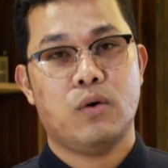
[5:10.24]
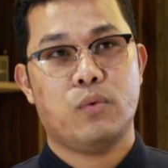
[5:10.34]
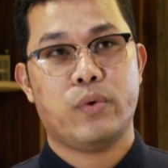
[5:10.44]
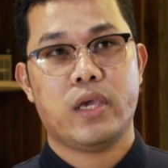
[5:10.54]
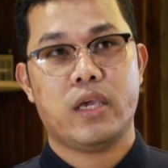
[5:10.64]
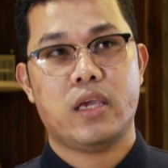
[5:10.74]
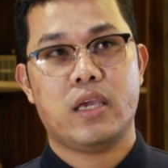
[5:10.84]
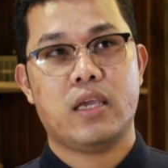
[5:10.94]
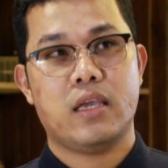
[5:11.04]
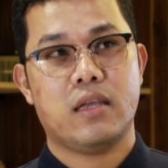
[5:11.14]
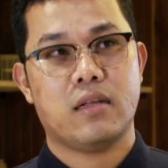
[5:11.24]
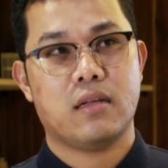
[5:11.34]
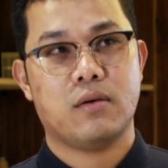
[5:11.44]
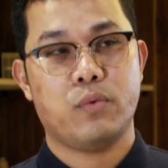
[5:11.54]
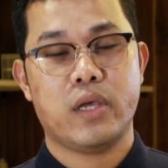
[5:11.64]
We
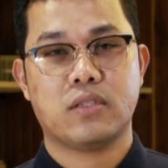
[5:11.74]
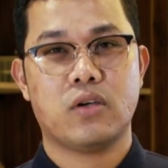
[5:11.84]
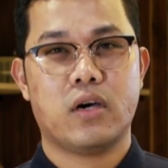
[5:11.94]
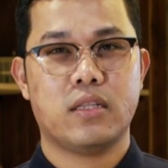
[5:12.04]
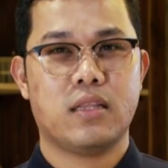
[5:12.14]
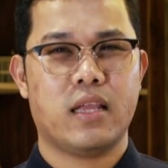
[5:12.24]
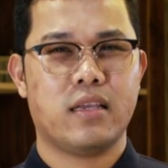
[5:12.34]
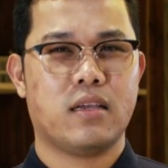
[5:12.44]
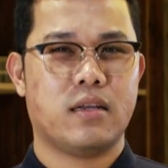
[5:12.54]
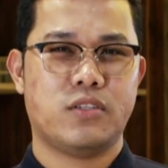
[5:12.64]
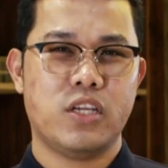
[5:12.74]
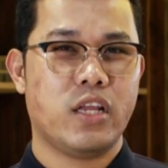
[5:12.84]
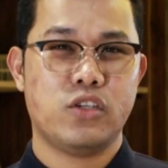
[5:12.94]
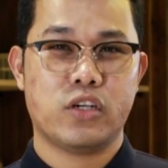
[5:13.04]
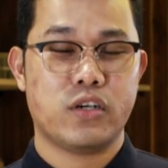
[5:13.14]
taught like
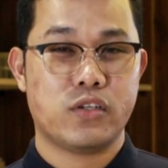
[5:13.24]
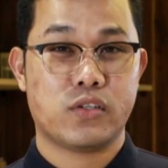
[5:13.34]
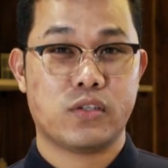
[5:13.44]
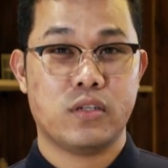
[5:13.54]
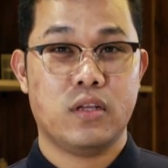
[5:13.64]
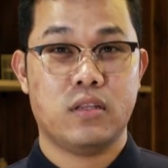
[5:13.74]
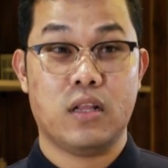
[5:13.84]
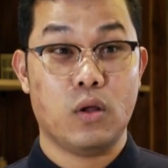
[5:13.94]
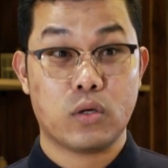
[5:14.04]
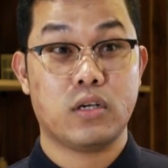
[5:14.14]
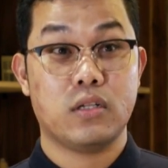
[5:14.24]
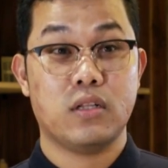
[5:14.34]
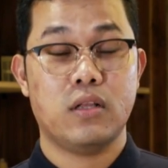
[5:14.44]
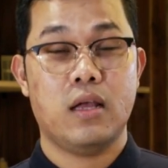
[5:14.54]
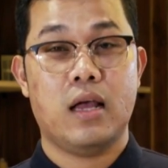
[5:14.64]
teenagers, the
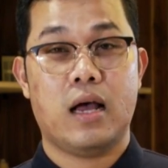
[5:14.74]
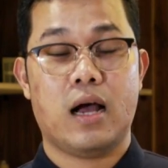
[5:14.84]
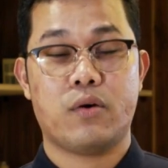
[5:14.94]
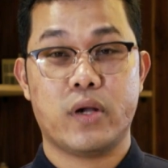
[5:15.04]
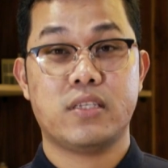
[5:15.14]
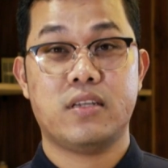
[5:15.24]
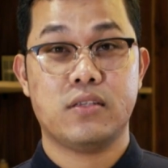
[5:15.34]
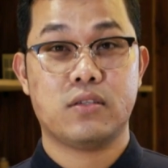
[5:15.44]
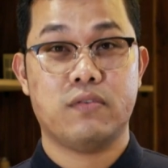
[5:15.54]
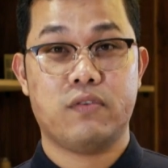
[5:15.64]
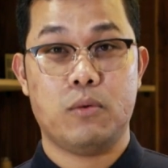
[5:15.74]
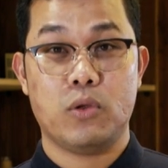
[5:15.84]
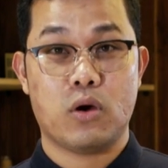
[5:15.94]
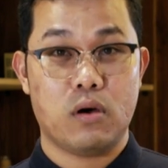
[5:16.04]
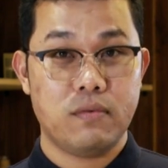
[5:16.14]
local residents of
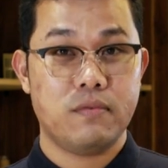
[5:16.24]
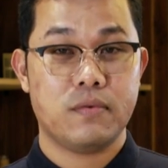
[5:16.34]
Onogo,